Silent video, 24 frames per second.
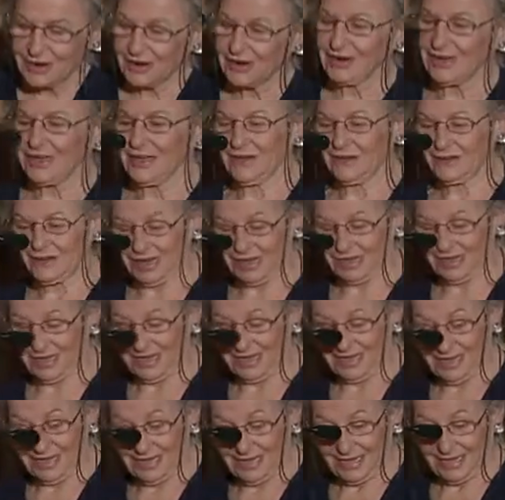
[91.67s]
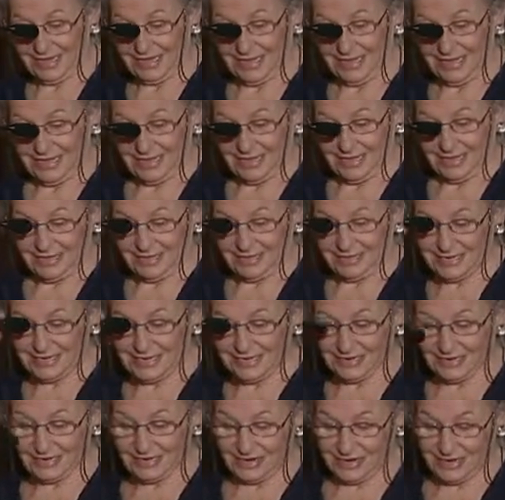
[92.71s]
Oh, sorry. Okay.
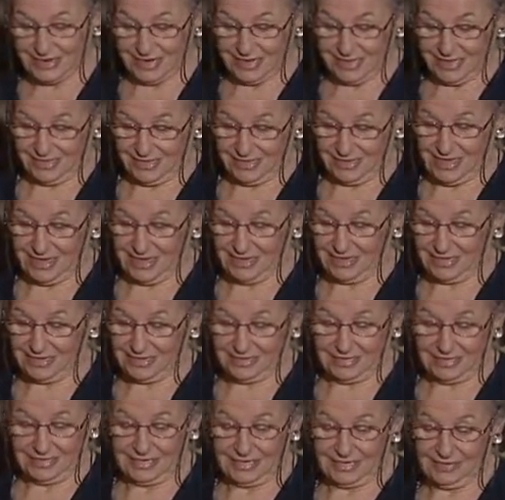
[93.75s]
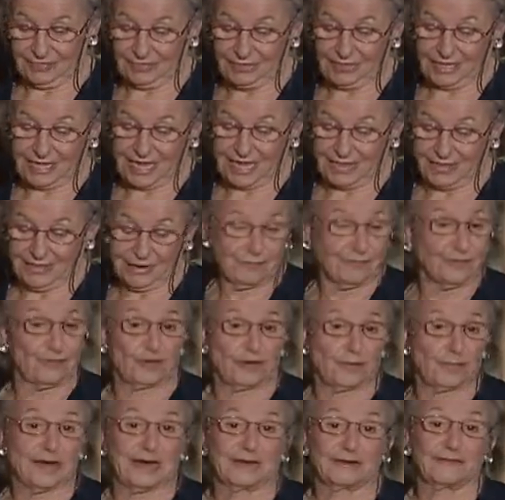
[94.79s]
Dick Cornell and I lived together
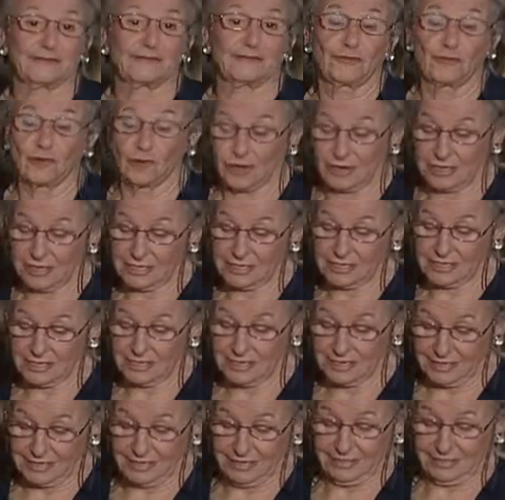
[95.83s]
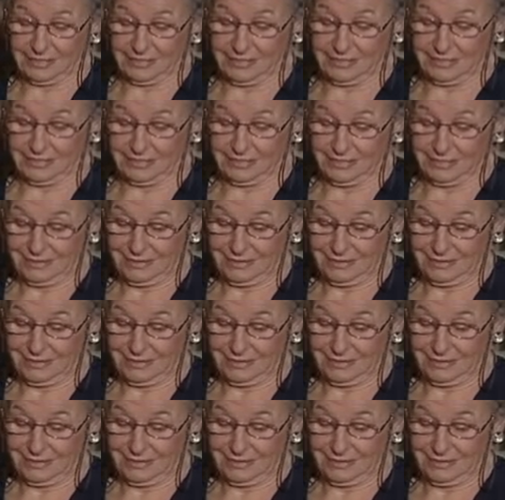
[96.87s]
for about 40 years,